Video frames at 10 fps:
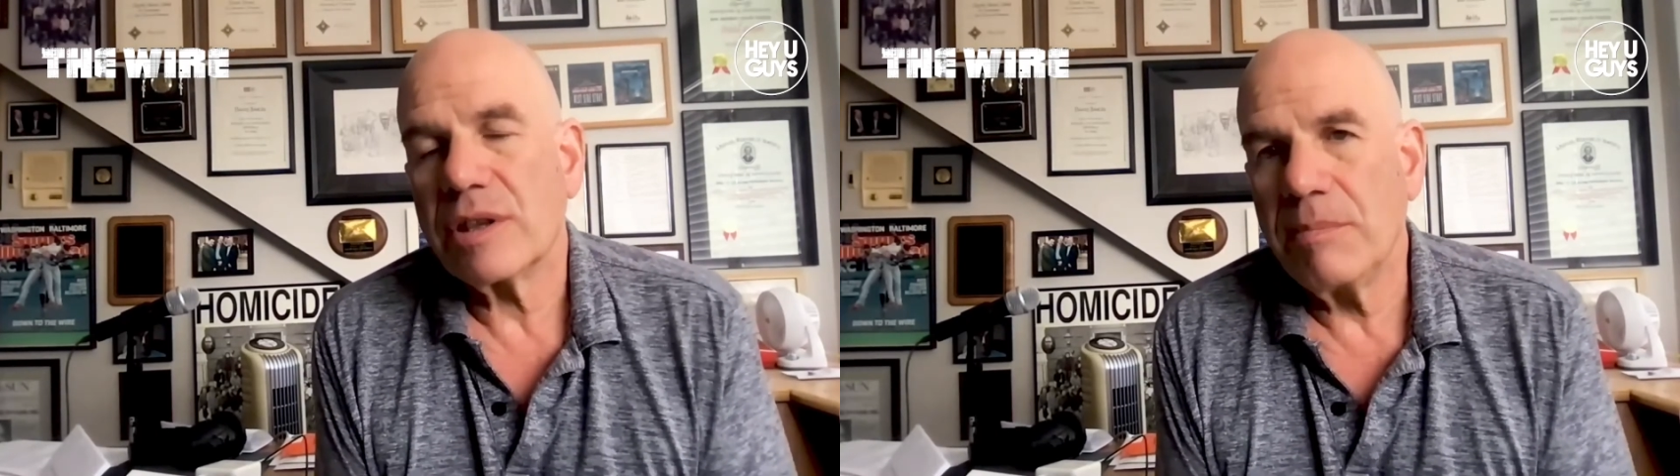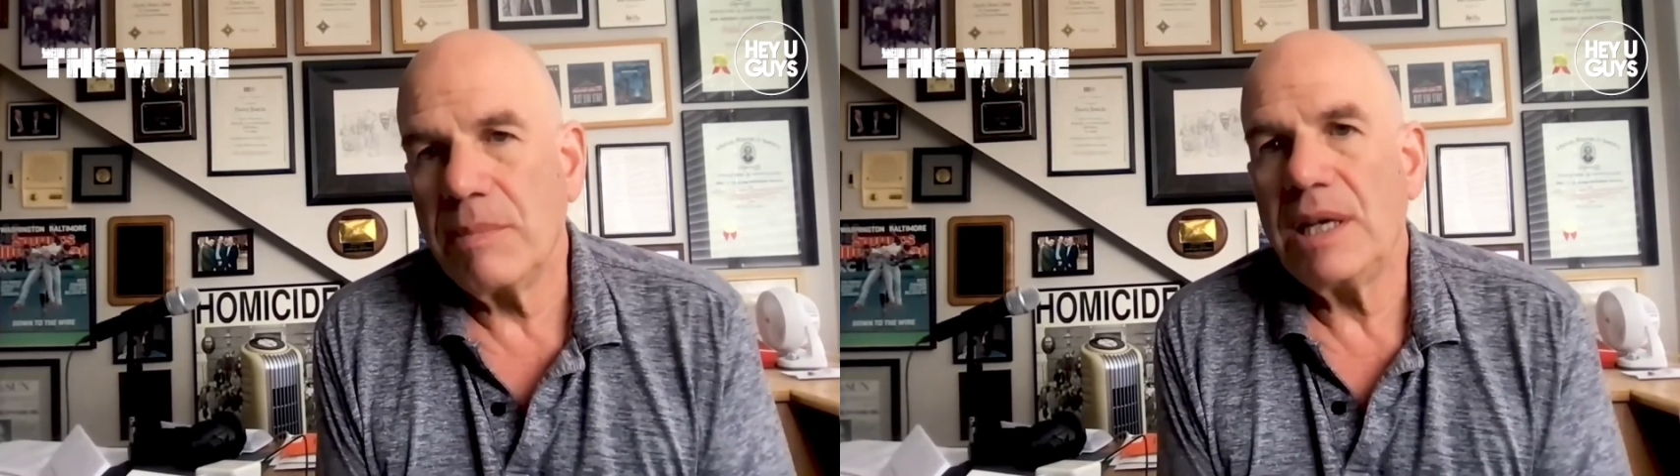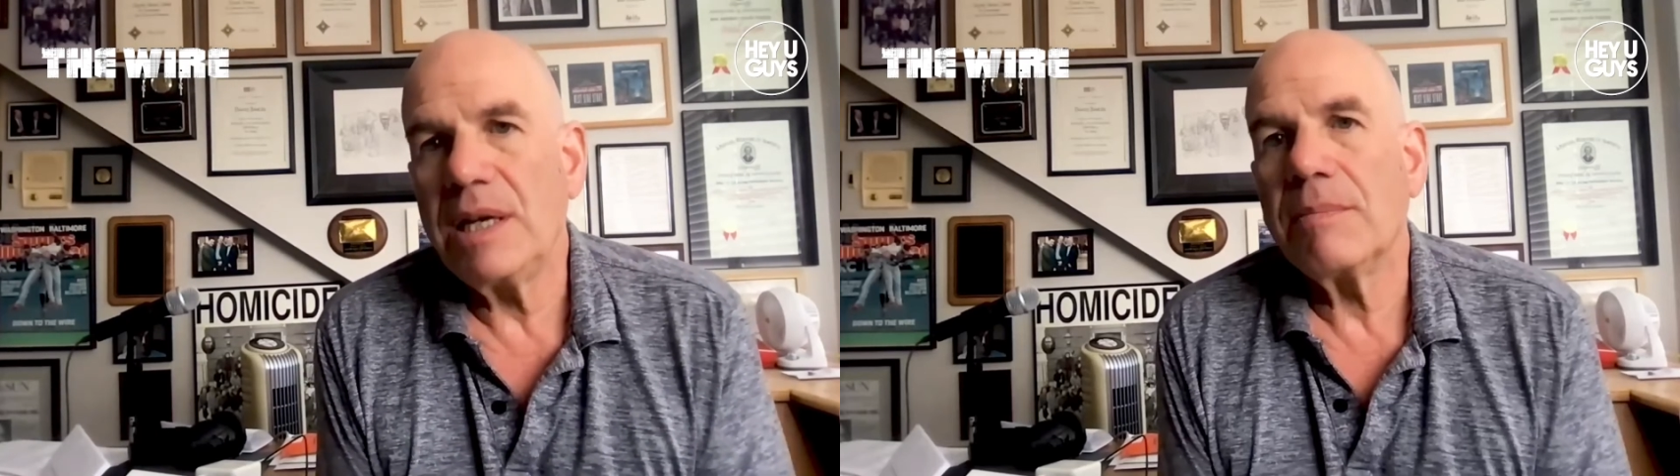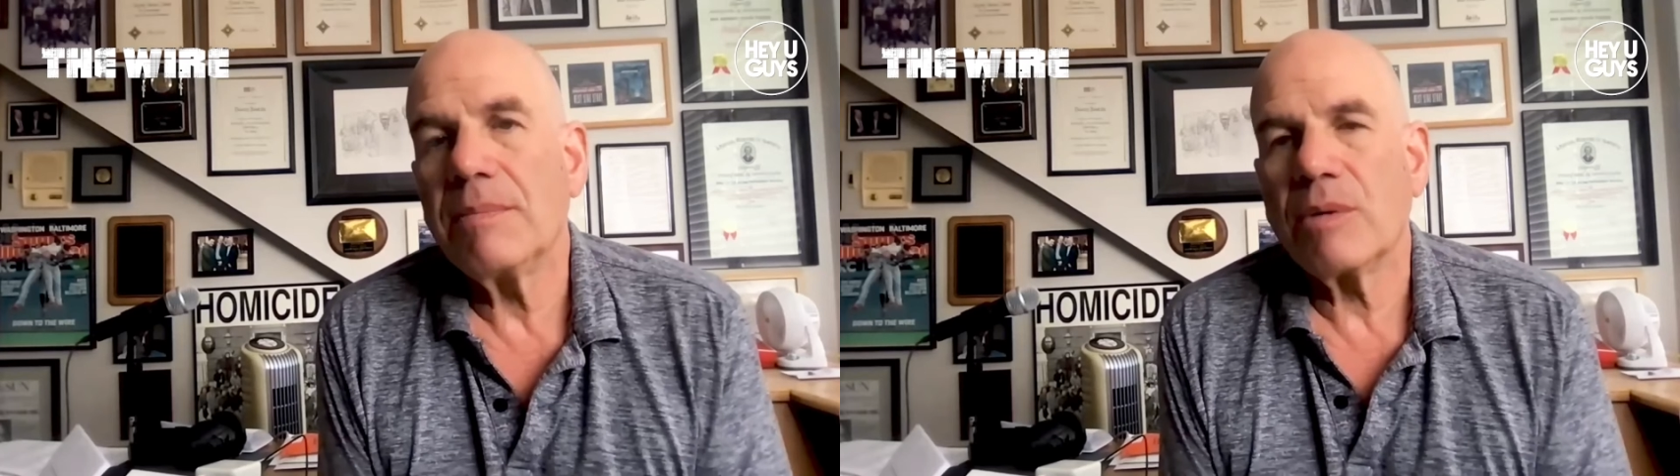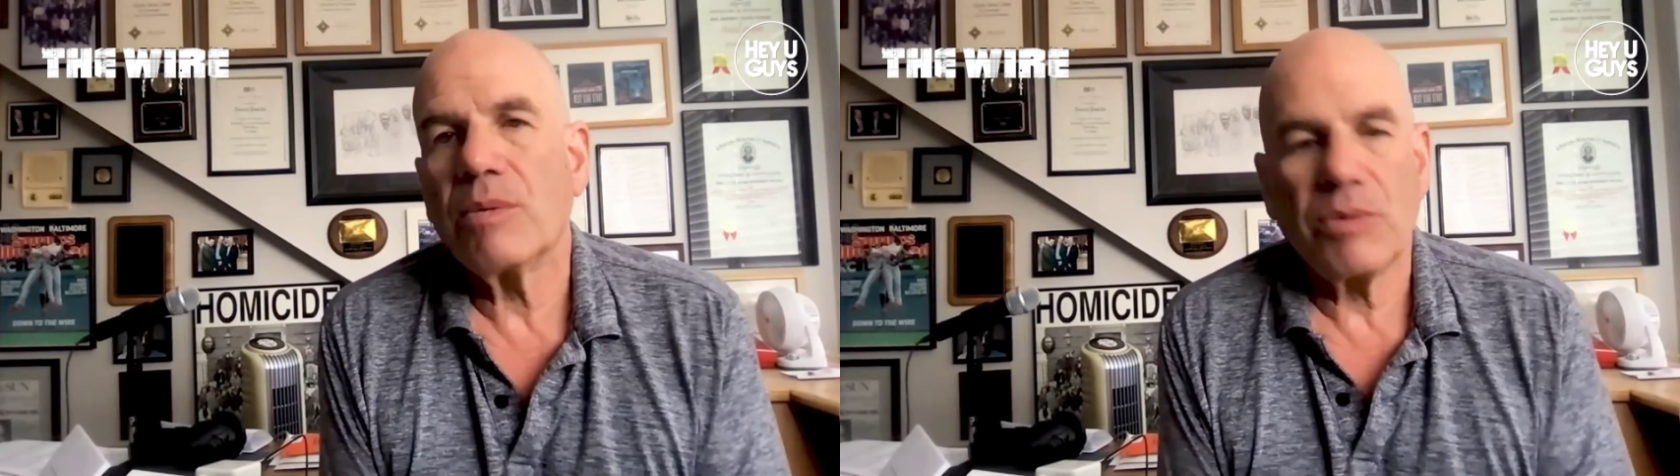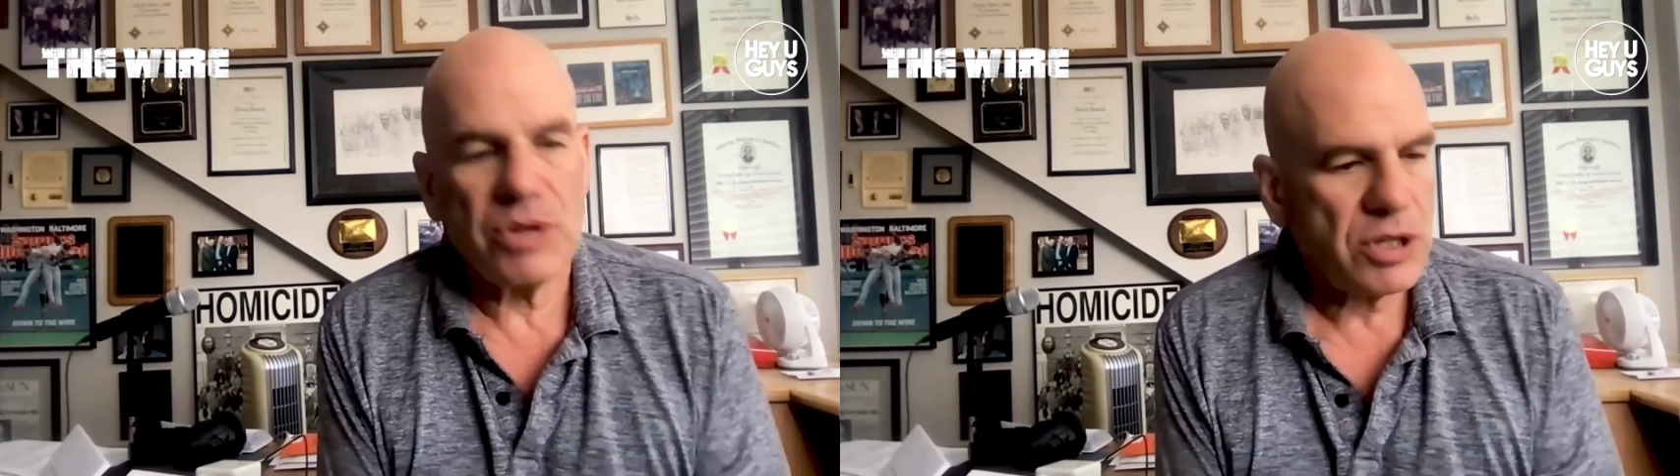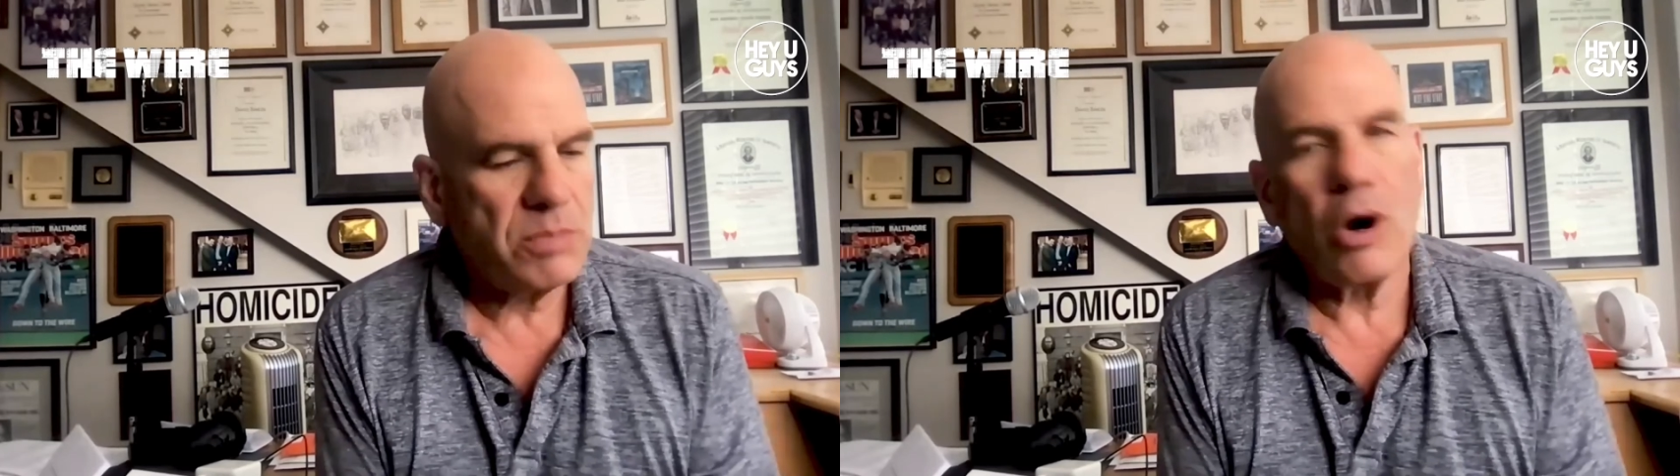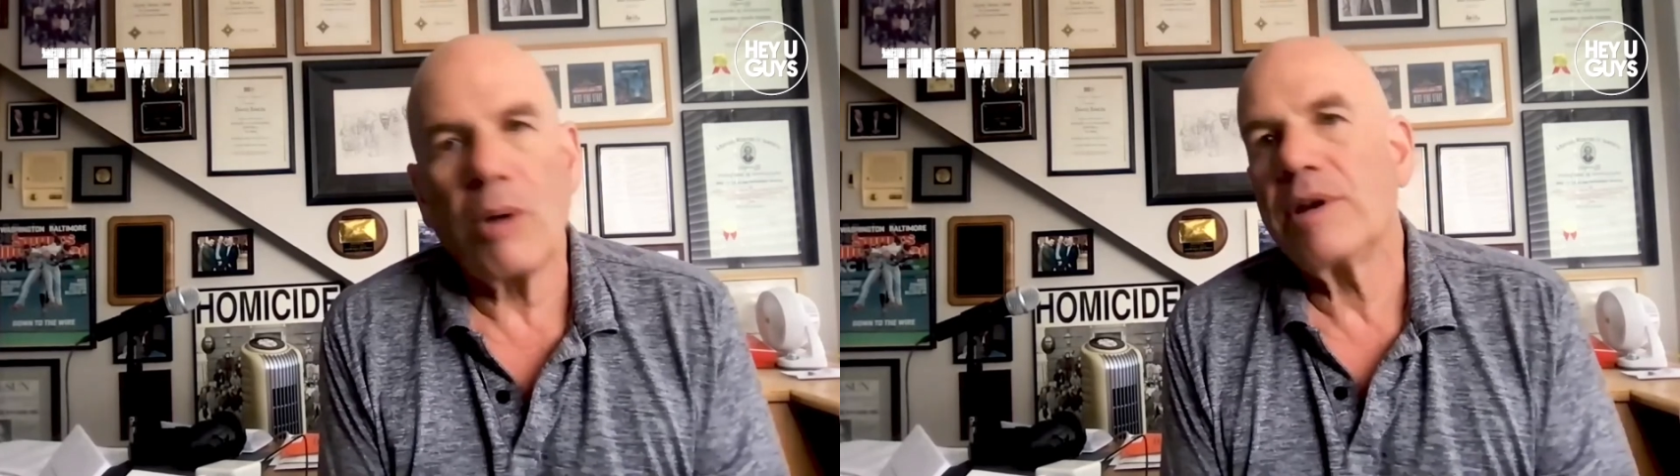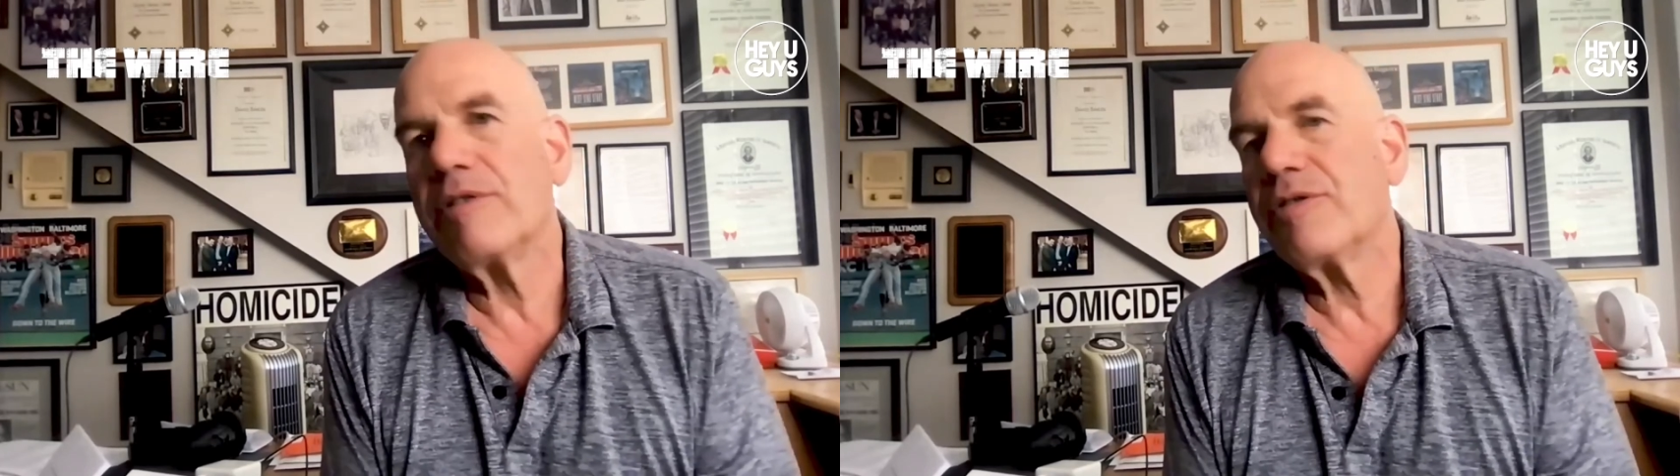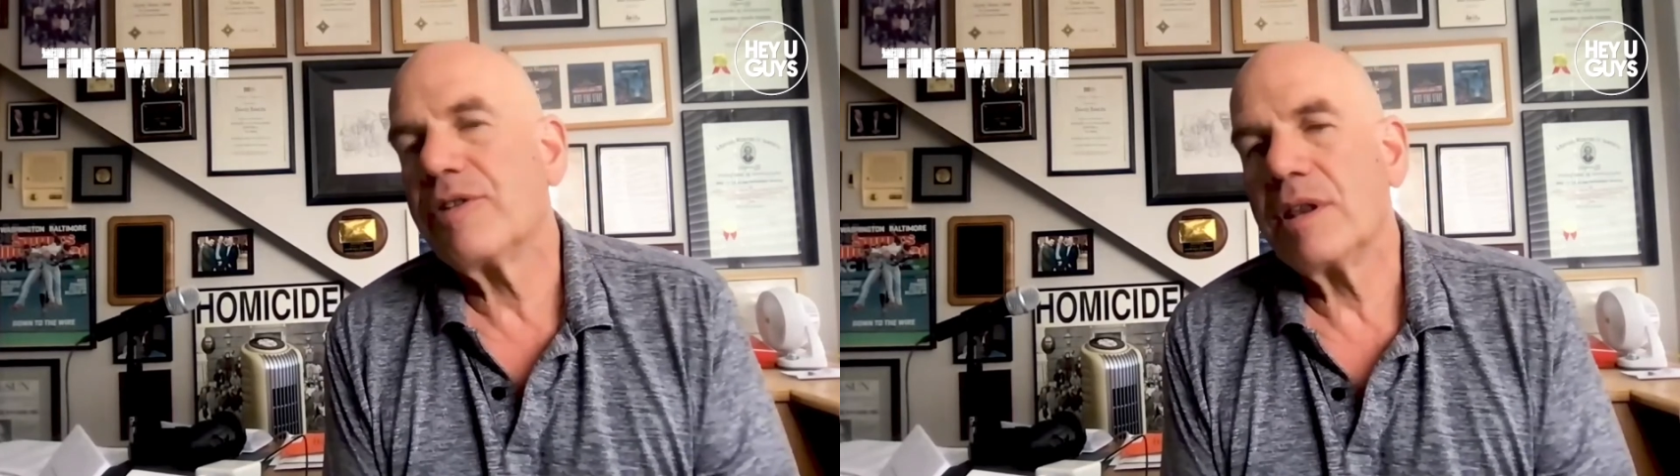The medium there, there was this moment of